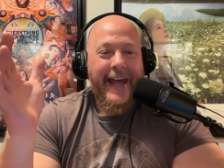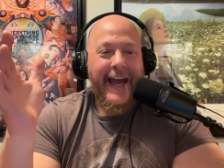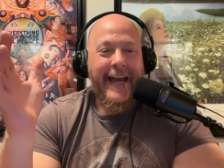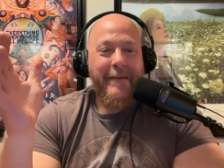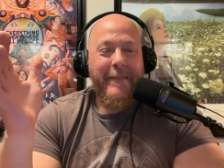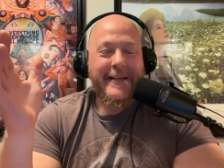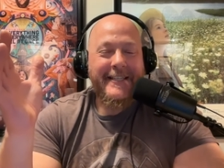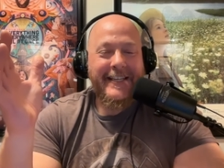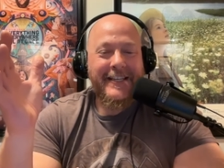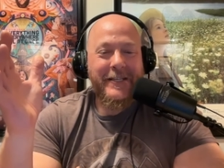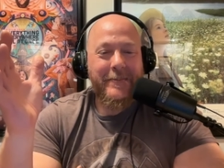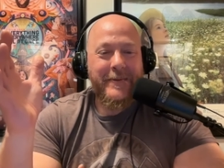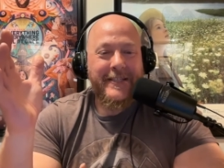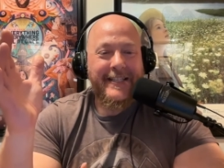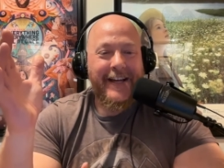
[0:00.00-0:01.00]
Hey, my
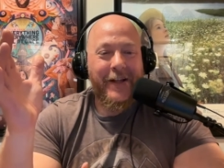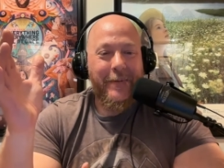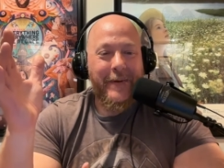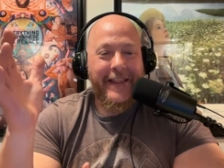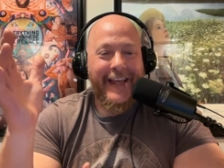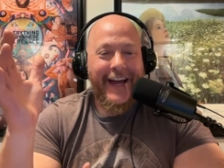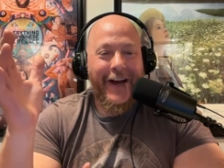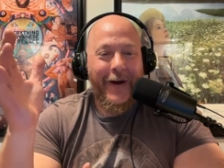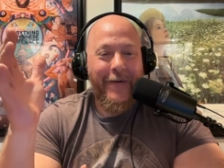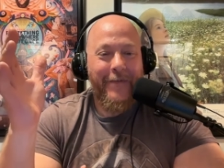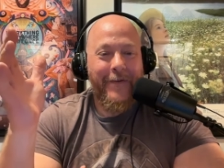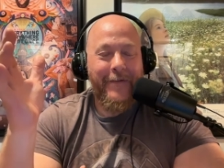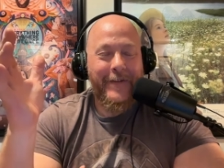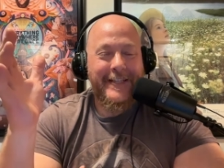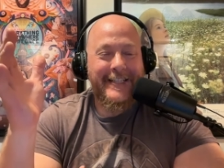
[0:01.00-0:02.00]
system is telling me that I owe
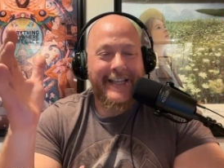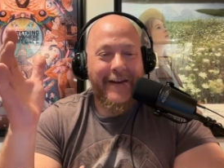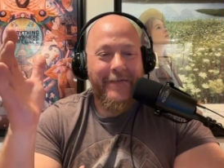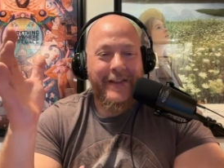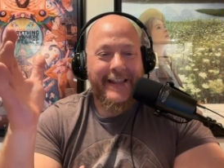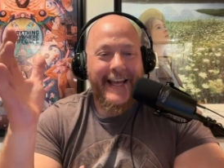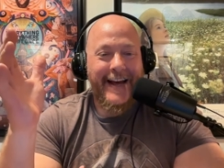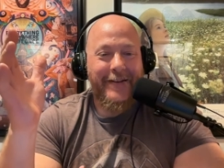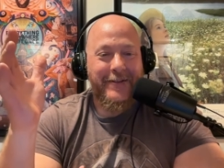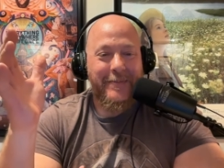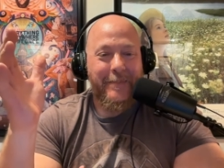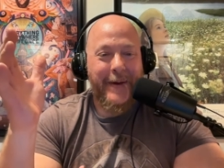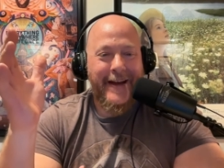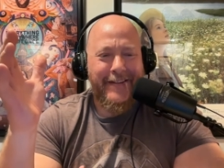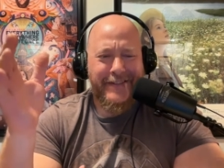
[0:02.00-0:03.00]

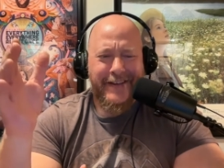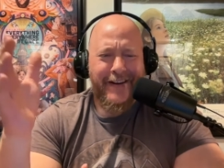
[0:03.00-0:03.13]
57,000 pounds.